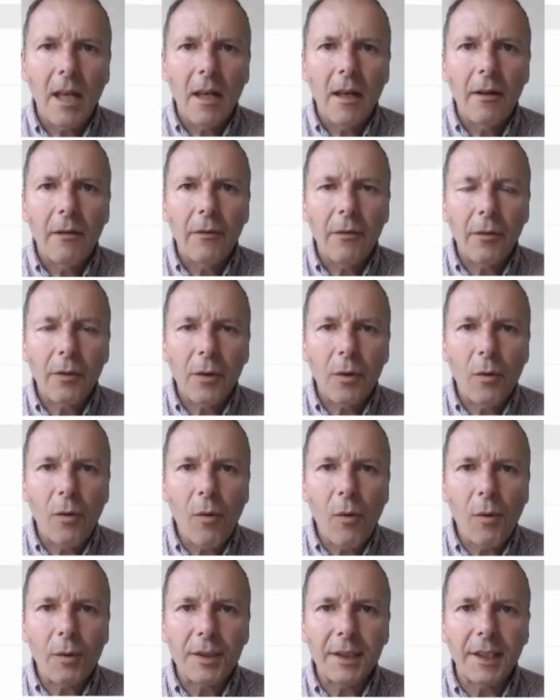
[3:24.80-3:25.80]
For the
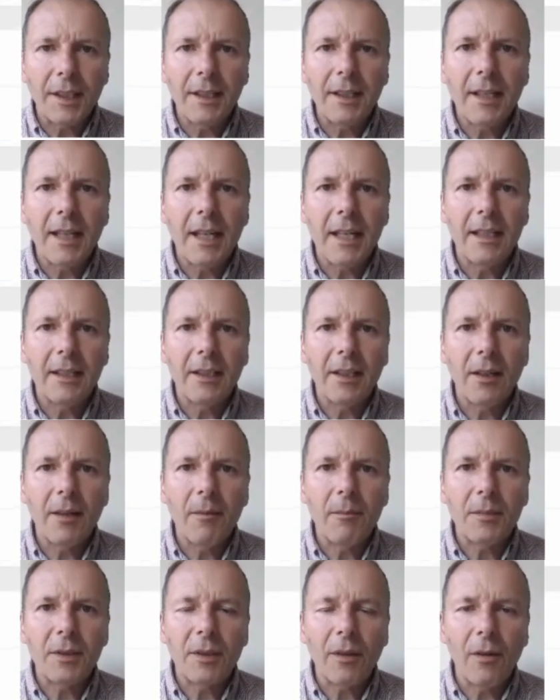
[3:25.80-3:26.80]
quarter, in
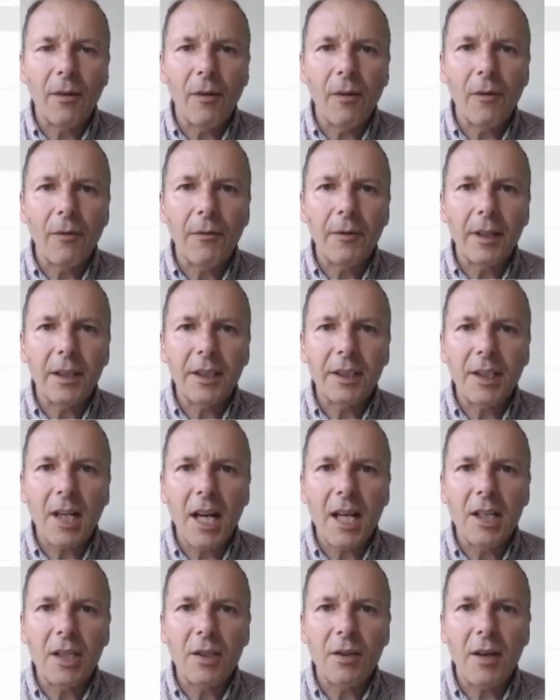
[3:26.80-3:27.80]
terms of exchange
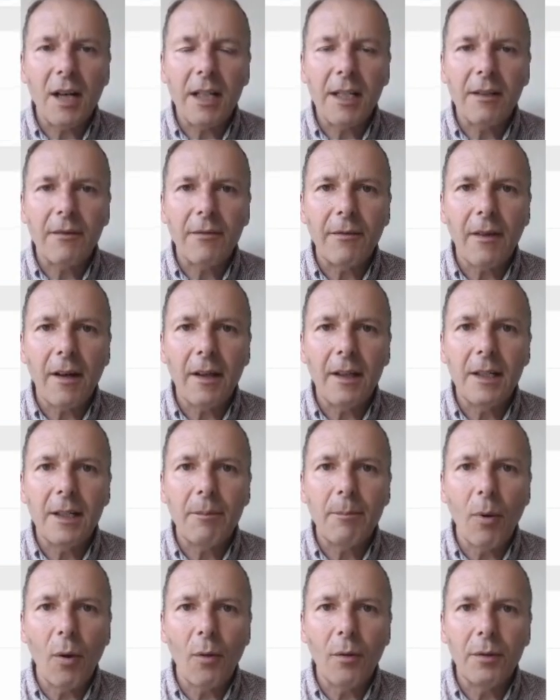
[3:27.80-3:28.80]
traded fund
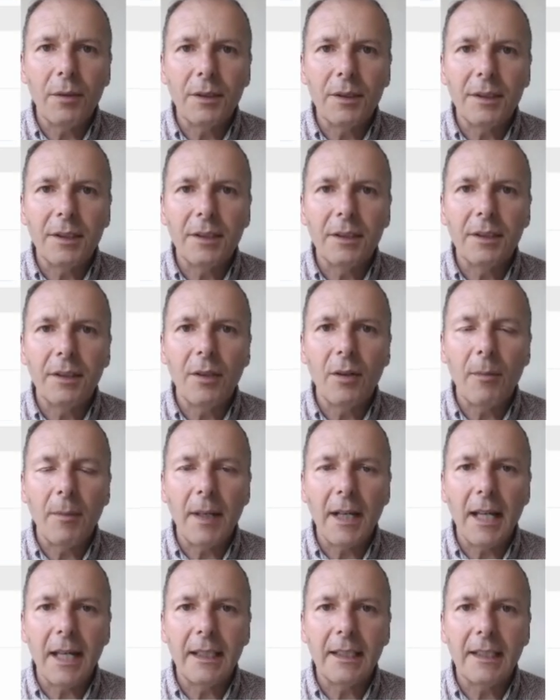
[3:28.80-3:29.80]
bonds
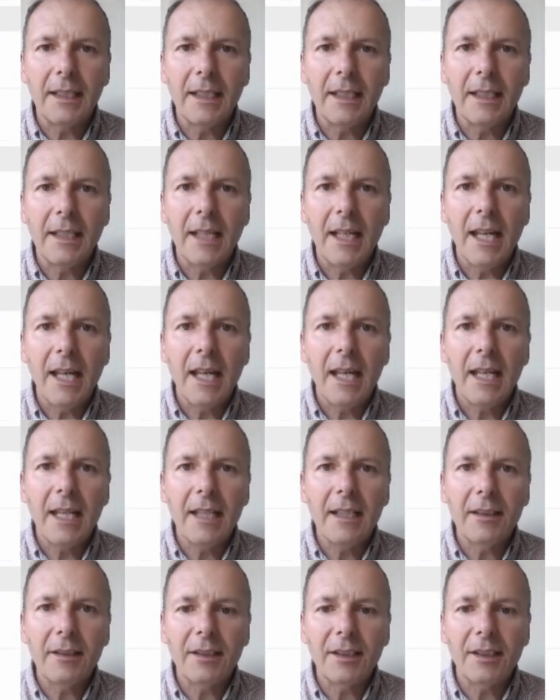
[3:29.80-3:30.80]
denominated in
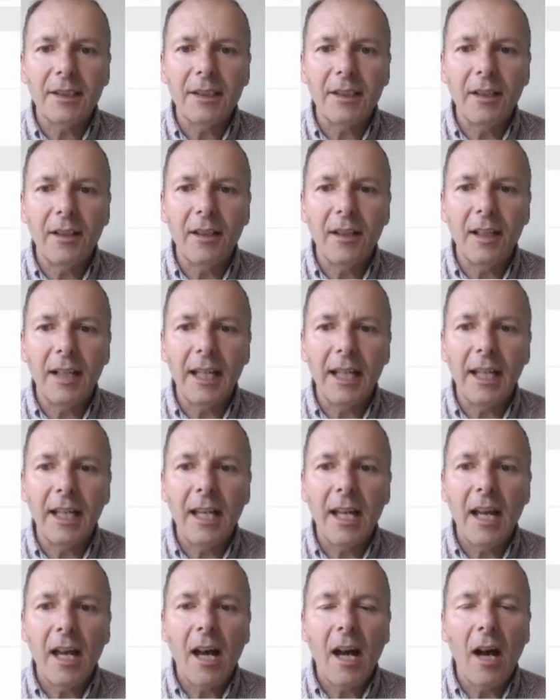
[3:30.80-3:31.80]
sterling,
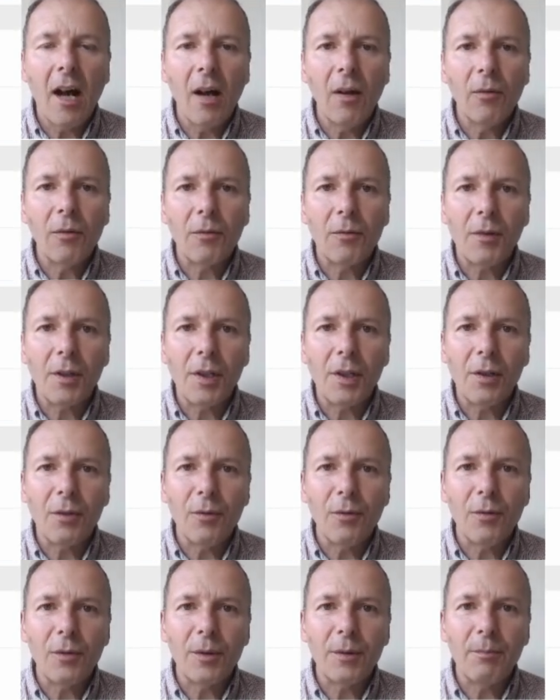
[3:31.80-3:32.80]
ultra
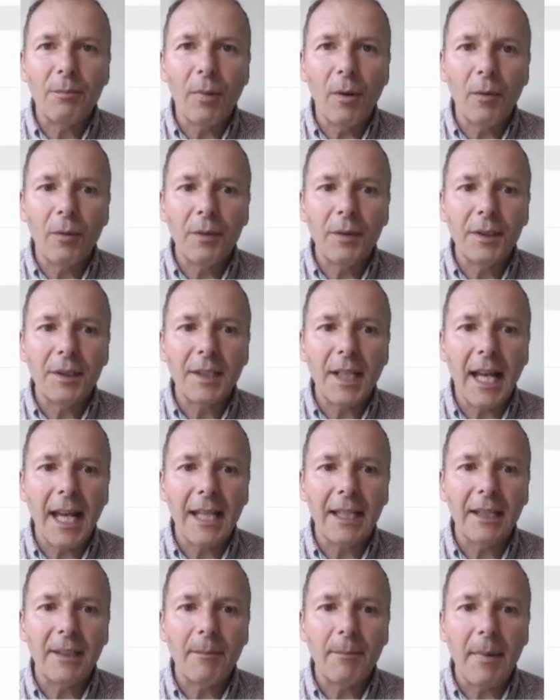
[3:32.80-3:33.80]
short bonds had
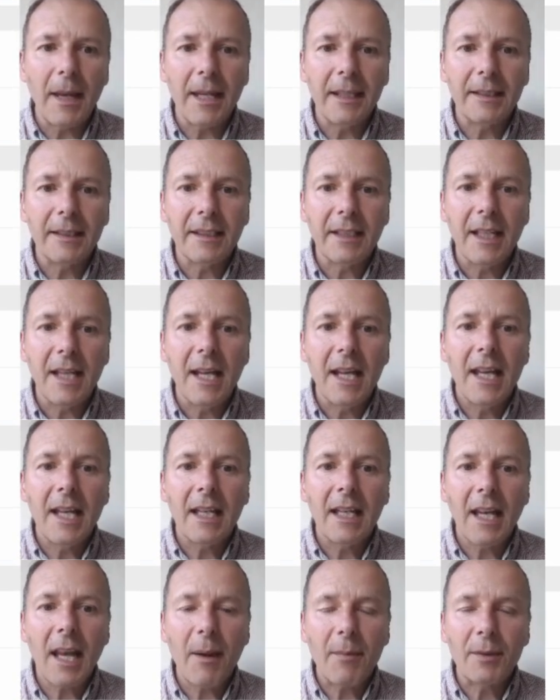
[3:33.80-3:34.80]
the best
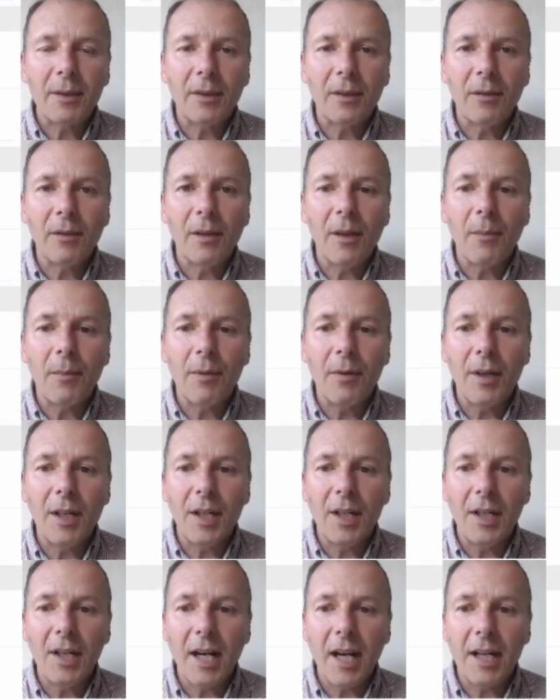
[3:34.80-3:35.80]
capital
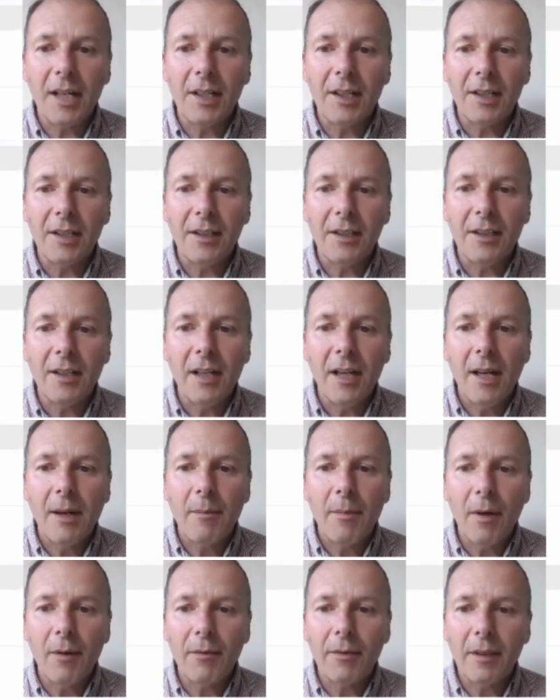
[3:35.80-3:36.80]
appreciation,
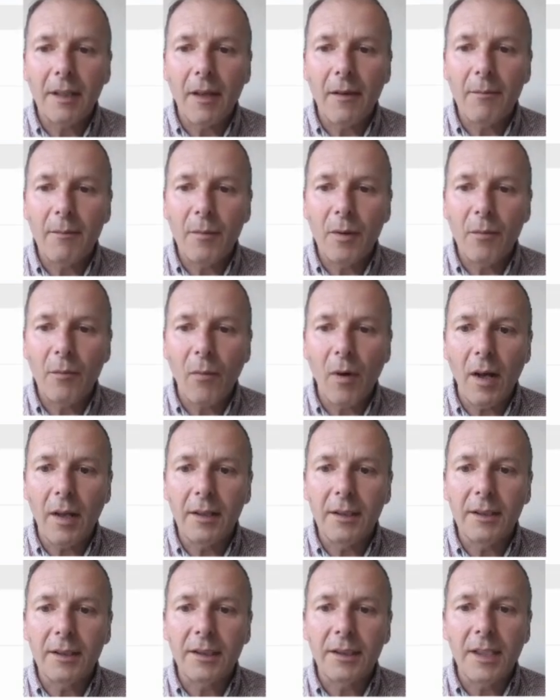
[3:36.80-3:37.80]
both government
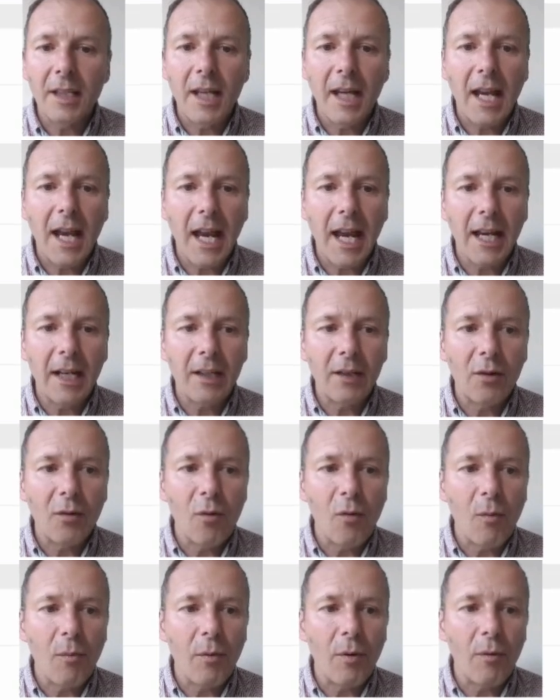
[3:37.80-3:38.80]
ones and
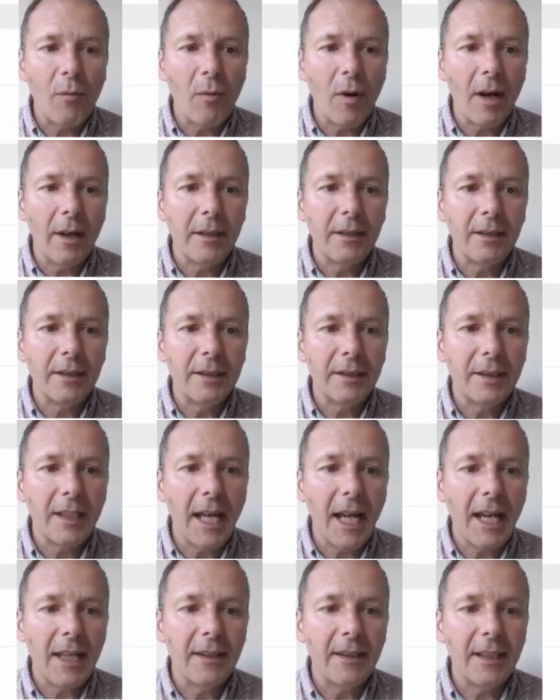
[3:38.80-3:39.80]
corporate ones,
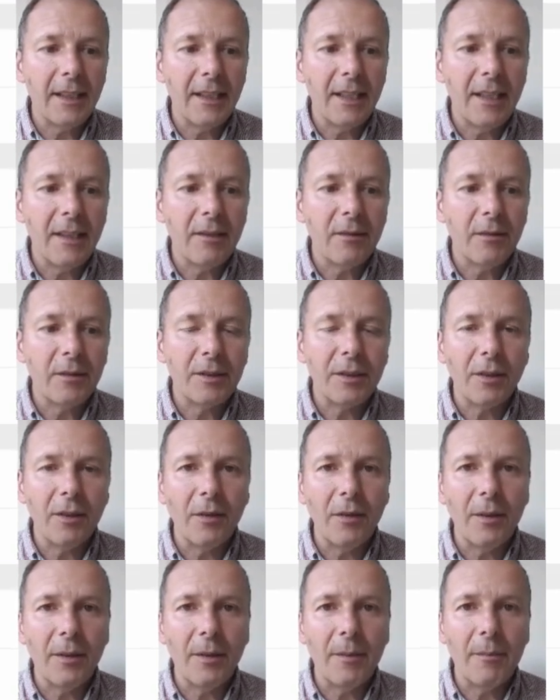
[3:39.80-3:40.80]
and the yields on
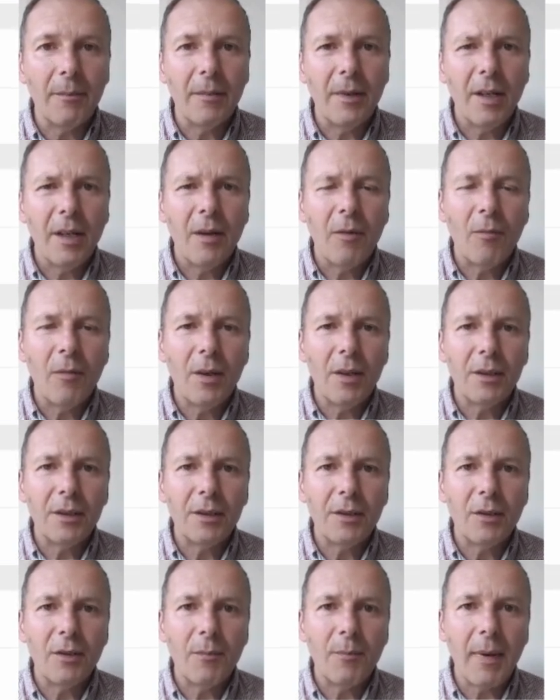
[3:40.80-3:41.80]
them weren't too
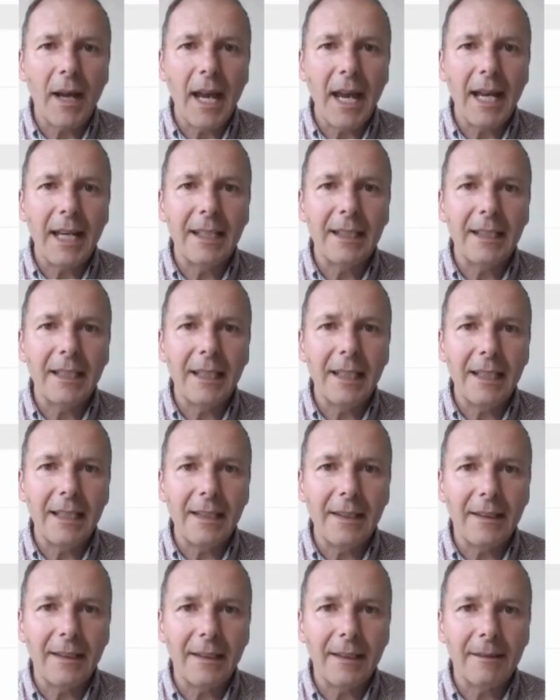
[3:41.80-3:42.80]
bad
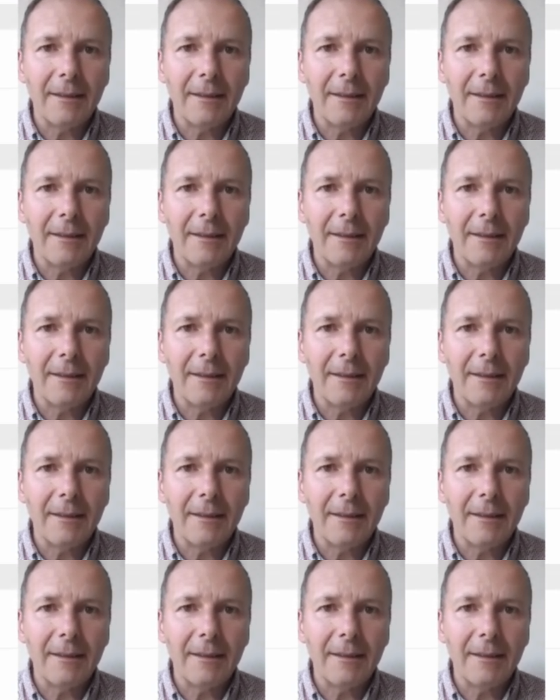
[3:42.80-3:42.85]
either.